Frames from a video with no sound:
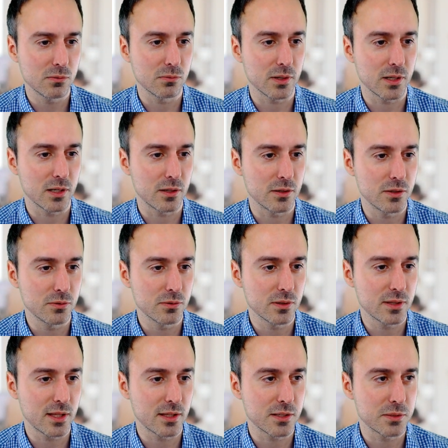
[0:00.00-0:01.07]
we got a new. I
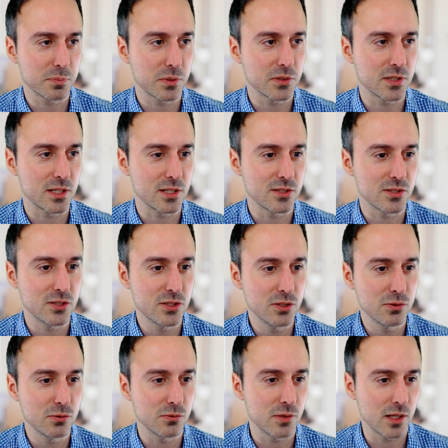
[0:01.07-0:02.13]
think this person is
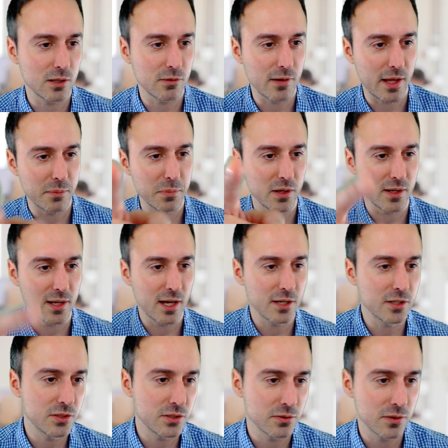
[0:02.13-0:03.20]
new. Hello, Edmond. How you
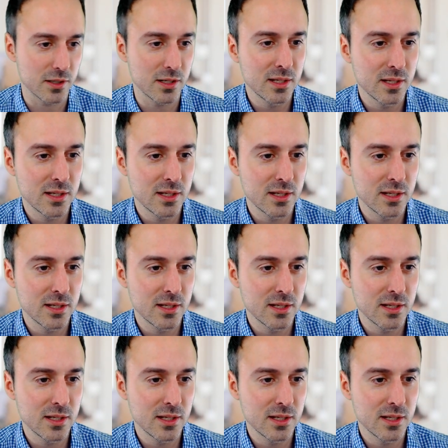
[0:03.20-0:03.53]
doing?